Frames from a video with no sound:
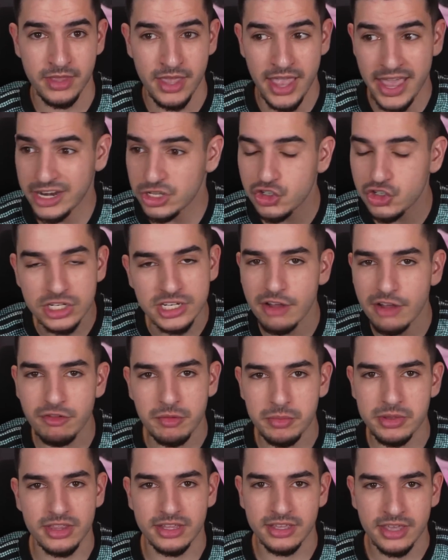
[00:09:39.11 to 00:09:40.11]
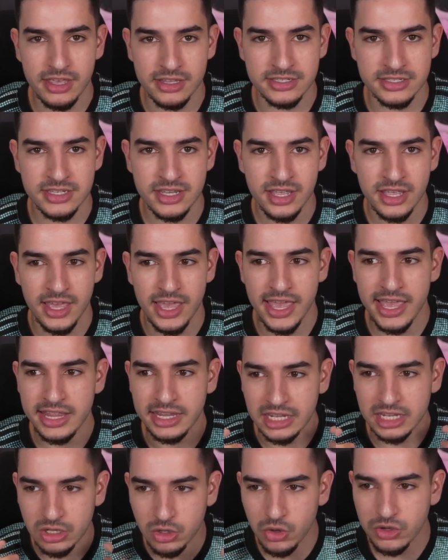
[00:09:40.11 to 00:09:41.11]
And it should never be the case. It
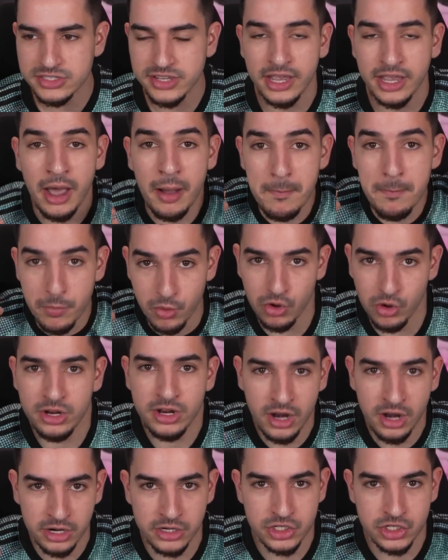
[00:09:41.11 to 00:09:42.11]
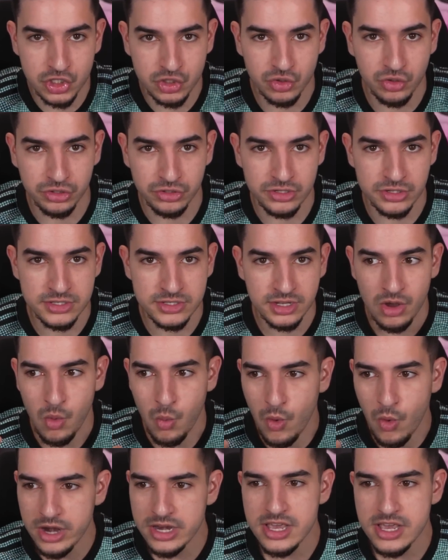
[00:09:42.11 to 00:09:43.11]
looks like a burden on his shoulders.
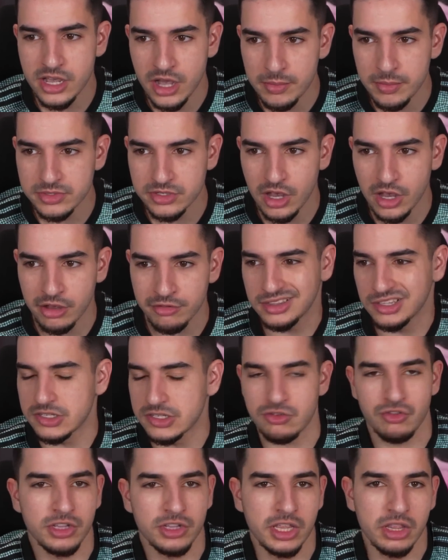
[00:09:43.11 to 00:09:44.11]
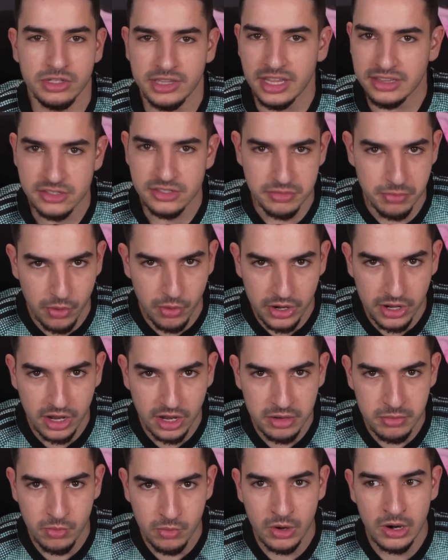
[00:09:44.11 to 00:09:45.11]
When he comes off, doesn't really look that disappointed
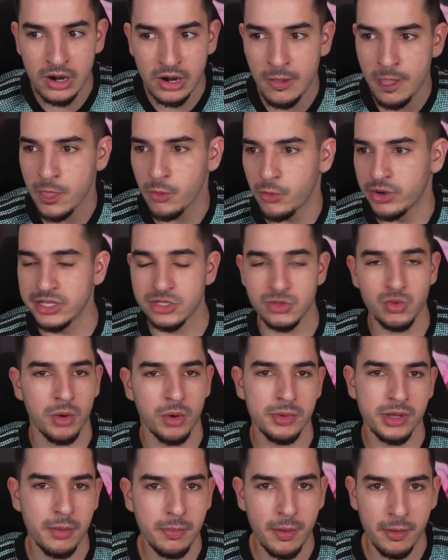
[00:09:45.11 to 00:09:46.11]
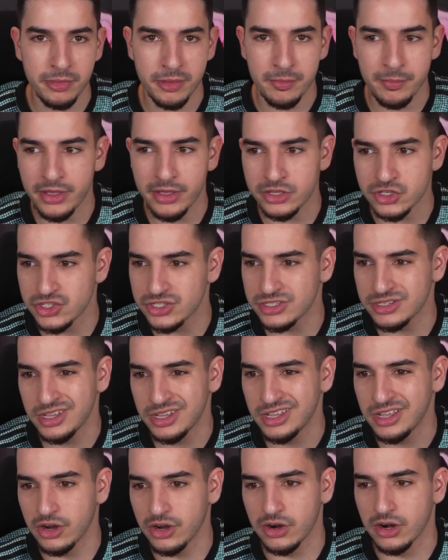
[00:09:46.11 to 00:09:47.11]
anymore. When he's warming up on the bench,
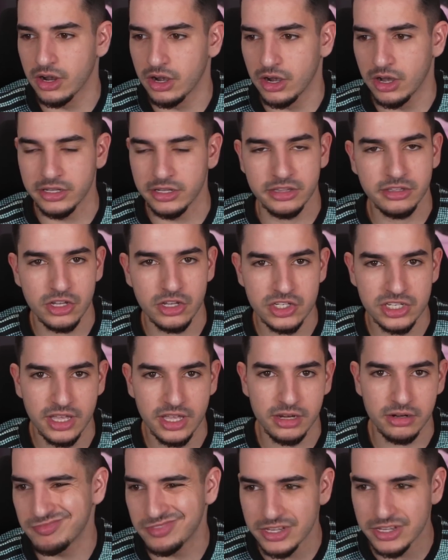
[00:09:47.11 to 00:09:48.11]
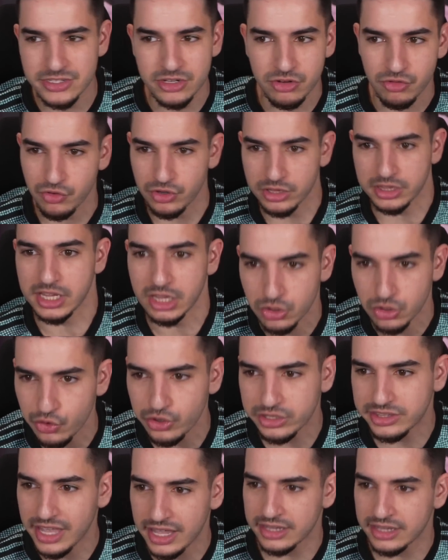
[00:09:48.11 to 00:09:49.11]
or on the touchline doesn't really
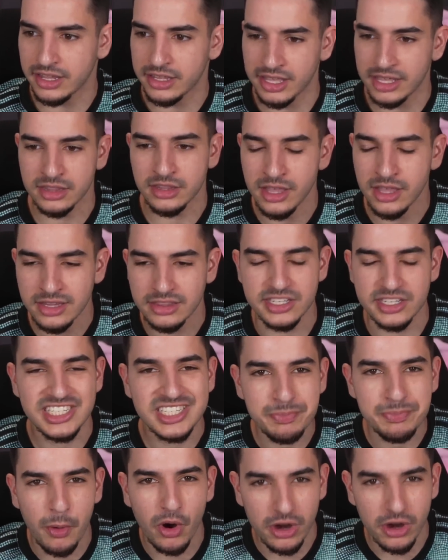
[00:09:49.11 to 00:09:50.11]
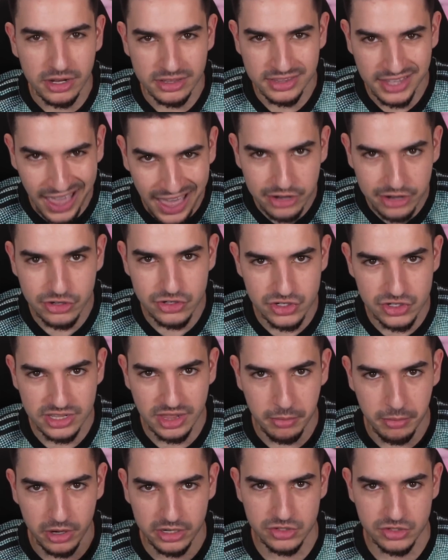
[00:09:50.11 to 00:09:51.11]
look that like it, the spark, the energy
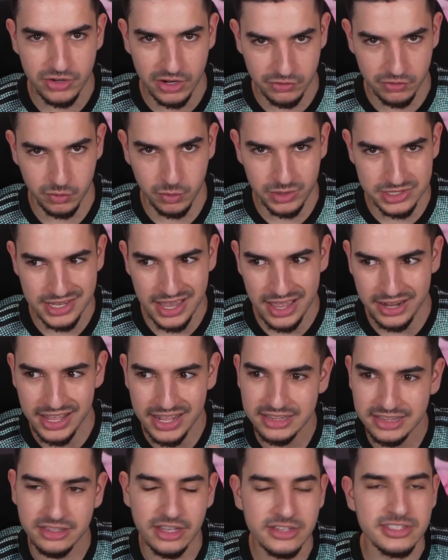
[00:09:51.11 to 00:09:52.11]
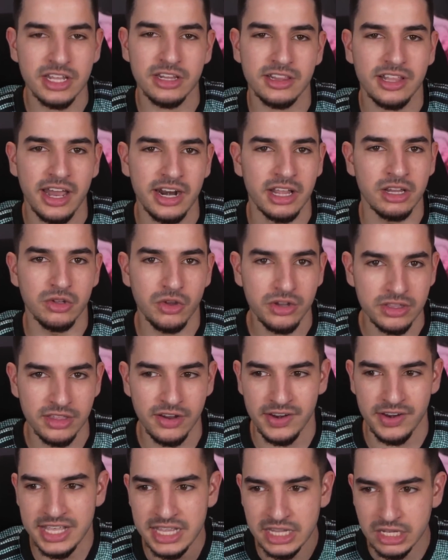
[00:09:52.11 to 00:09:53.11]
that Marcus Rashford once had. It doesn't kind of look there.
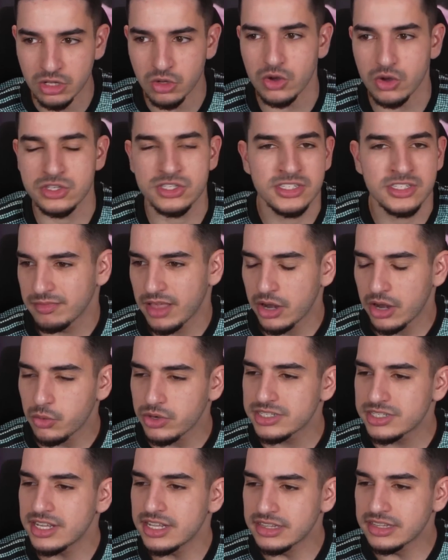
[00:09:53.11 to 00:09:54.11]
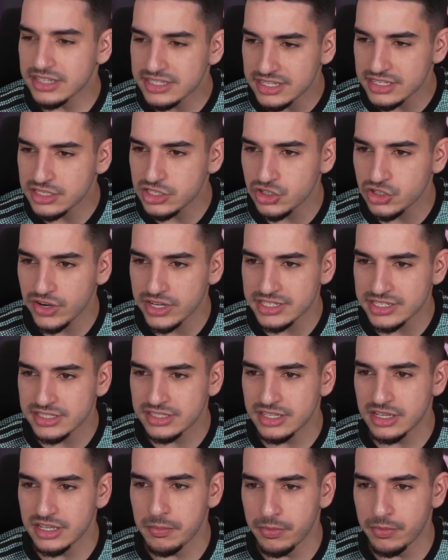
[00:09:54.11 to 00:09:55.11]
He looks, I don't want to say
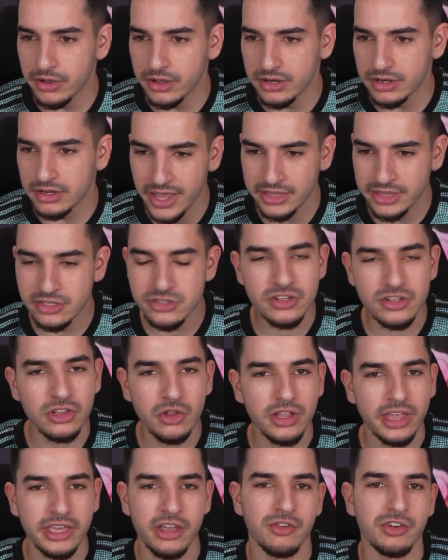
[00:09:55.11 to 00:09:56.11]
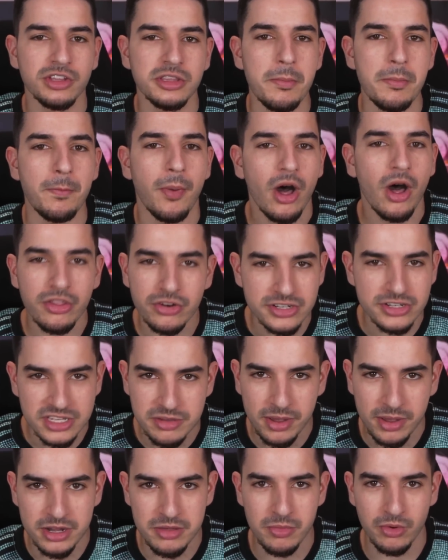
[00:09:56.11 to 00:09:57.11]
disinterested, but it doesn't look like it really bothers him
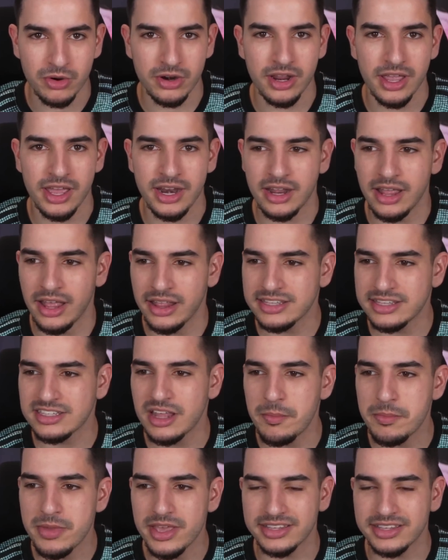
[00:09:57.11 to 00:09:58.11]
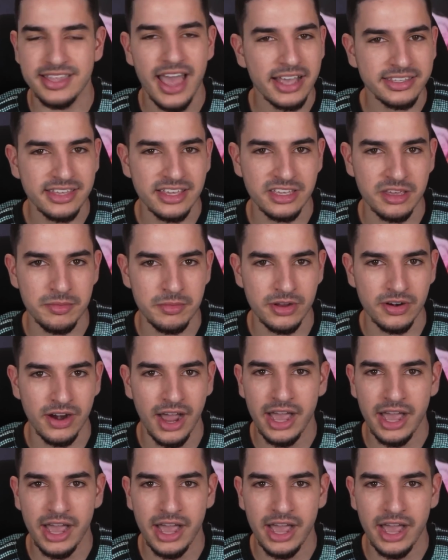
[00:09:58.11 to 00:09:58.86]
anymore. And that's not me attacking him here.